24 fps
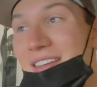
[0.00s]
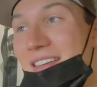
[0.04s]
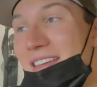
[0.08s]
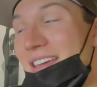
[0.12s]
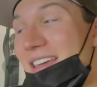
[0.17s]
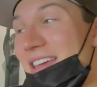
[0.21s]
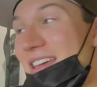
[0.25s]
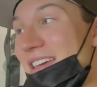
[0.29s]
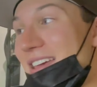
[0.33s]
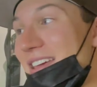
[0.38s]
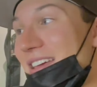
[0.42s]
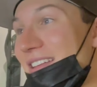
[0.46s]

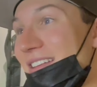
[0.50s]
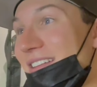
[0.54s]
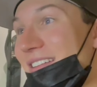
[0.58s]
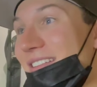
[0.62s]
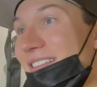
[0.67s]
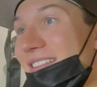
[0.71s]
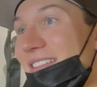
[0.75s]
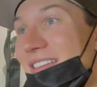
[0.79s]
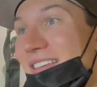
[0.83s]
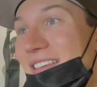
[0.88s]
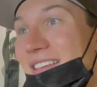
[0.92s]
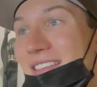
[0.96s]
And
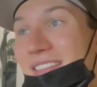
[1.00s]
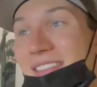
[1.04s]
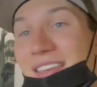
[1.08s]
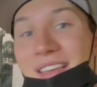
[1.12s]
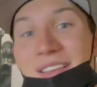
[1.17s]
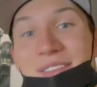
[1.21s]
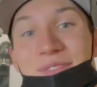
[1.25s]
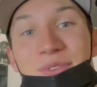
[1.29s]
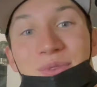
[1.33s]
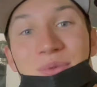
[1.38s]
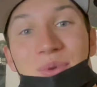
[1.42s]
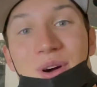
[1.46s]

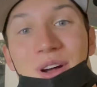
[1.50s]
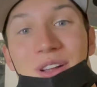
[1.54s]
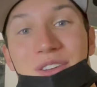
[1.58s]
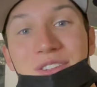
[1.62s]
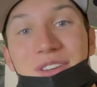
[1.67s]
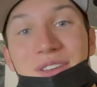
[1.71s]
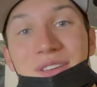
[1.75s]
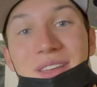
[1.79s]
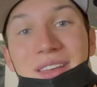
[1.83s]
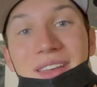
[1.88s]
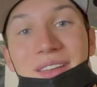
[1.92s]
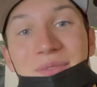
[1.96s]
thanks for
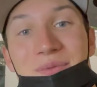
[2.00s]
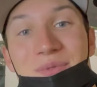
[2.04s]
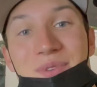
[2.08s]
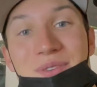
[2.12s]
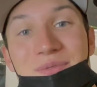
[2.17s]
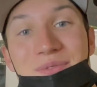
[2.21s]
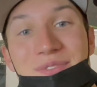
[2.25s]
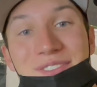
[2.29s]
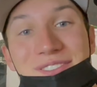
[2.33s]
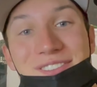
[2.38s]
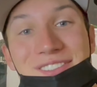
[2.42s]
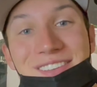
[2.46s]
watching, and we
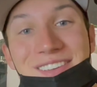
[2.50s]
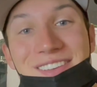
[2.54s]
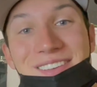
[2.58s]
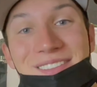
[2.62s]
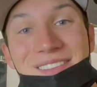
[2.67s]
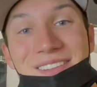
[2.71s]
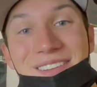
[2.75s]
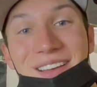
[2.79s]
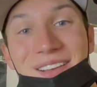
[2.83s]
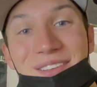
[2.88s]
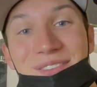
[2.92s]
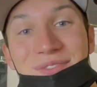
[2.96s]
will see you in the
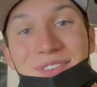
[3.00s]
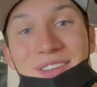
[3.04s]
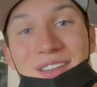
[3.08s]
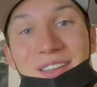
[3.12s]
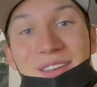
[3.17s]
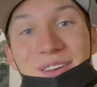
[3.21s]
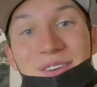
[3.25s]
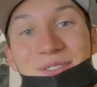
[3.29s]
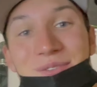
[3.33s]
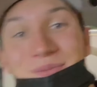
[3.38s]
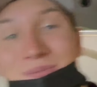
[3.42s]
next video.